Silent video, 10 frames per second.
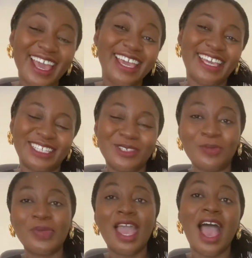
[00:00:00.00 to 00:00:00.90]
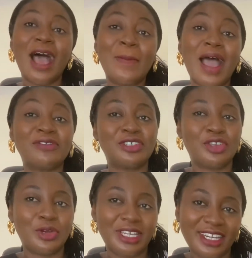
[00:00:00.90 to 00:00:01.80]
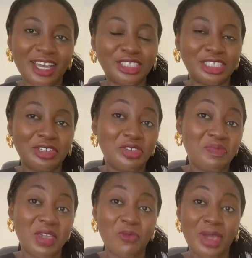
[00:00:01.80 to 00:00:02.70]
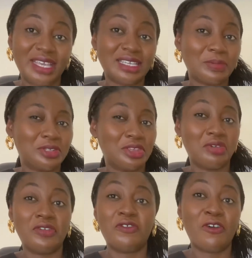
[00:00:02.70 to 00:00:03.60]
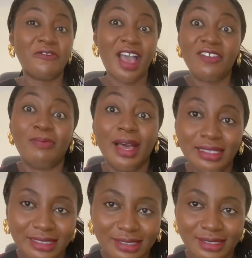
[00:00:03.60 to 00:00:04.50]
Yeah, so after your induction, you may wait up to 3, 4, 5 months